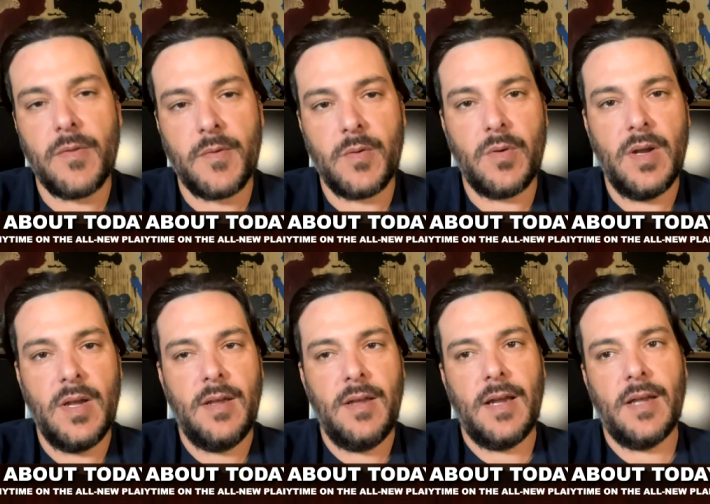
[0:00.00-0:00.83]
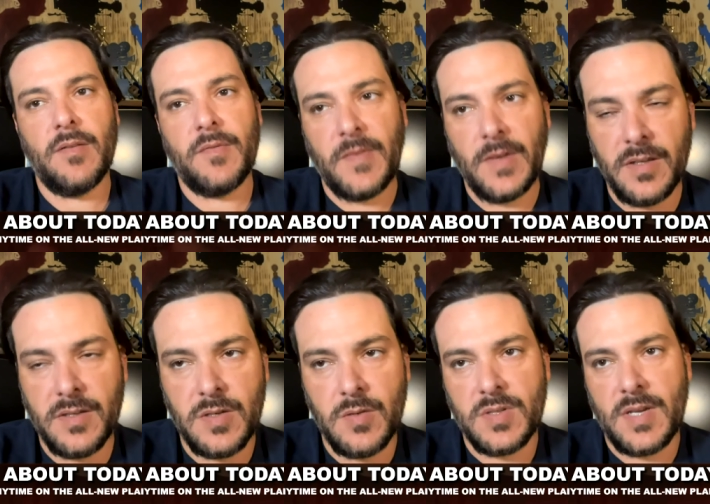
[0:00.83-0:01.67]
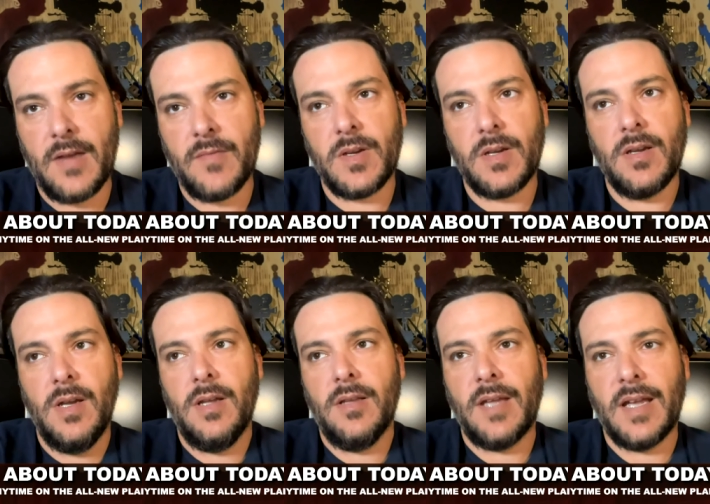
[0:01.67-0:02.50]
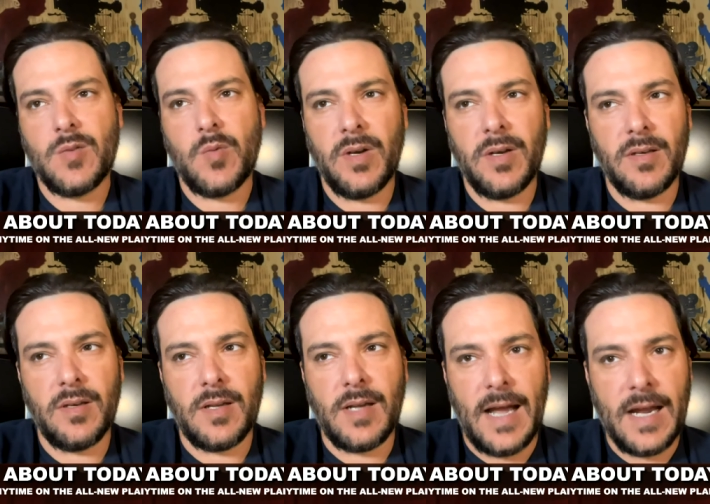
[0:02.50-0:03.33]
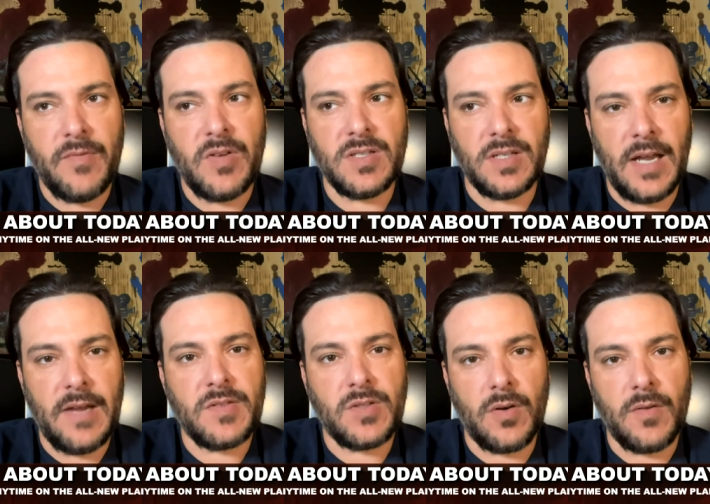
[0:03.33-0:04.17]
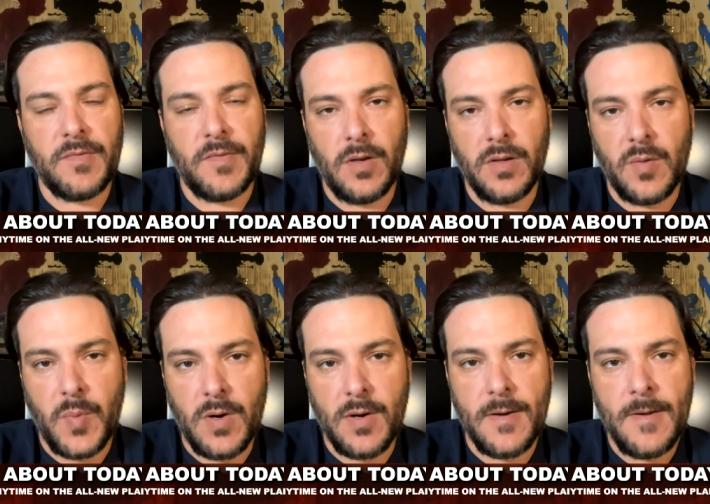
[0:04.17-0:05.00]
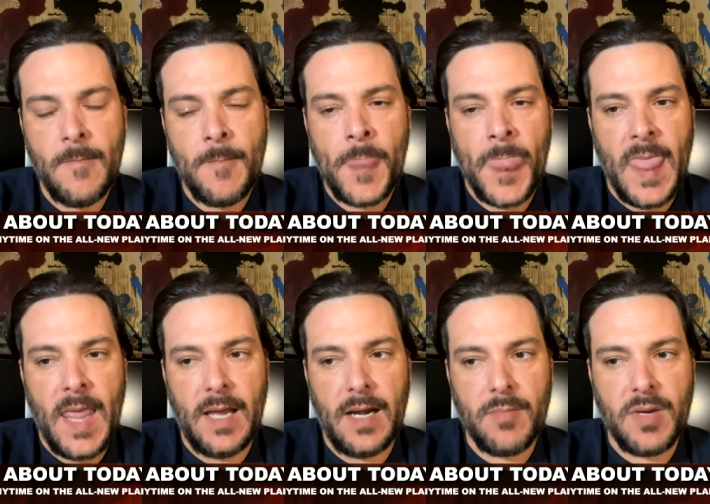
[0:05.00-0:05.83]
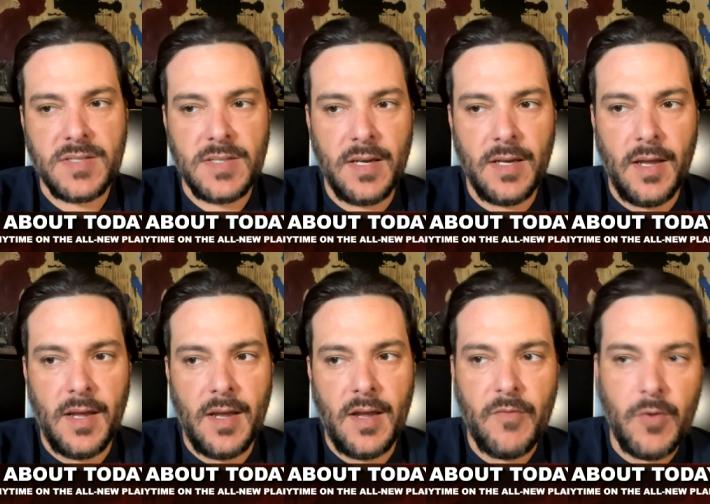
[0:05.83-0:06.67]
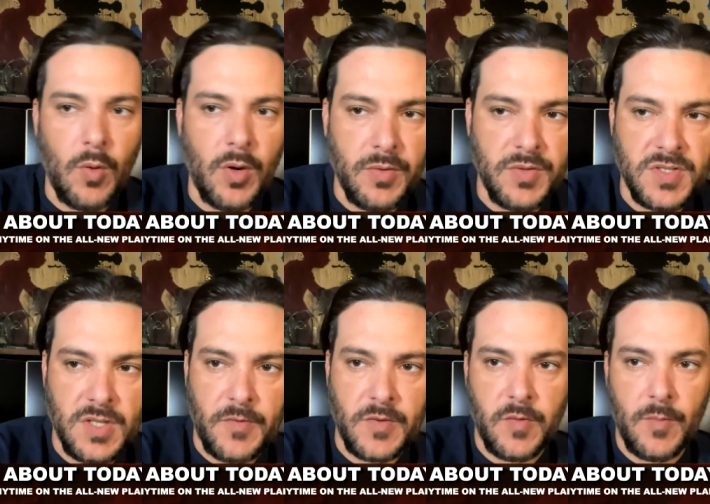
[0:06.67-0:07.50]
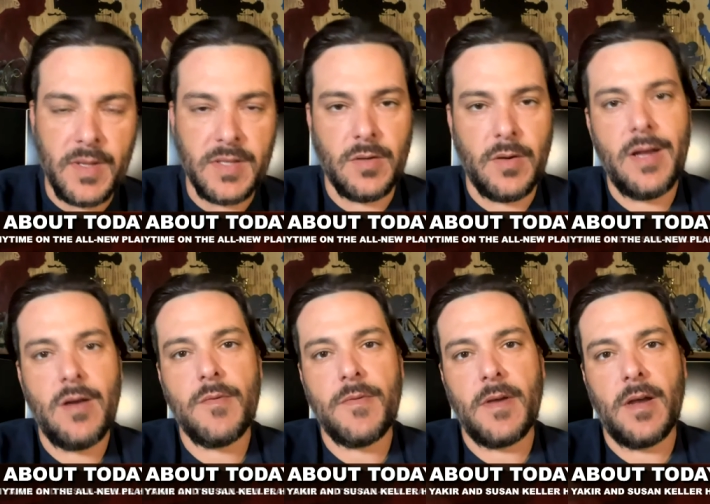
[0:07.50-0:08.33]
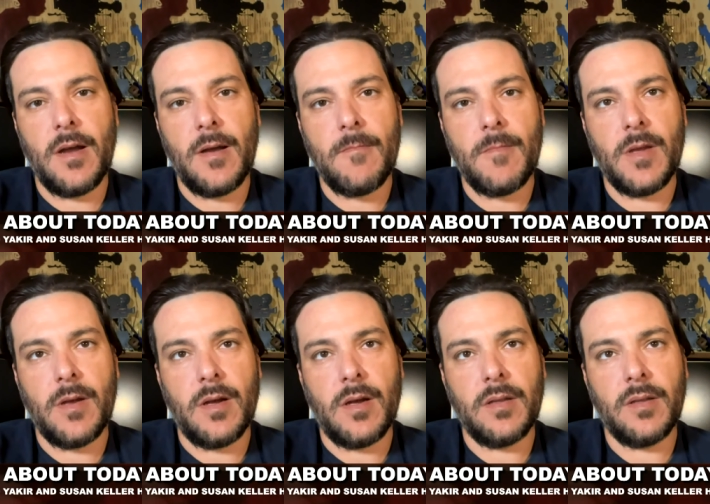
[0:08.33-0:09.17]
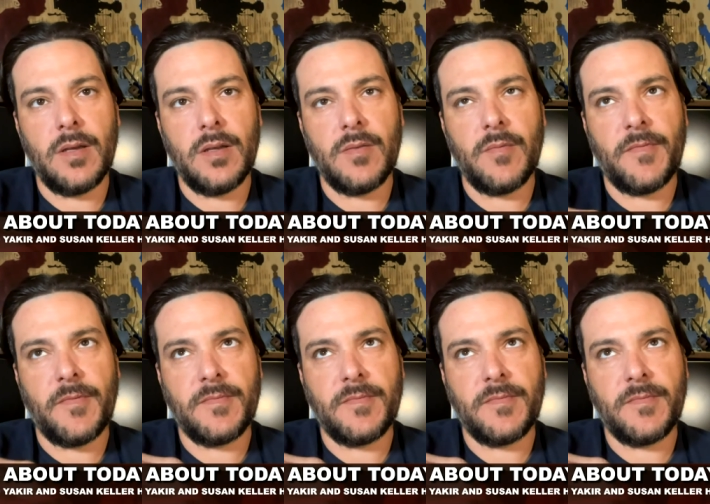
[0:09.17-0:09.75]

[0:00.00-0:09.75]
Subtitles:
through and the feelings he was having, that's when kind of his life started falling apart. And I'm not saying everyone who suffers from mental health, if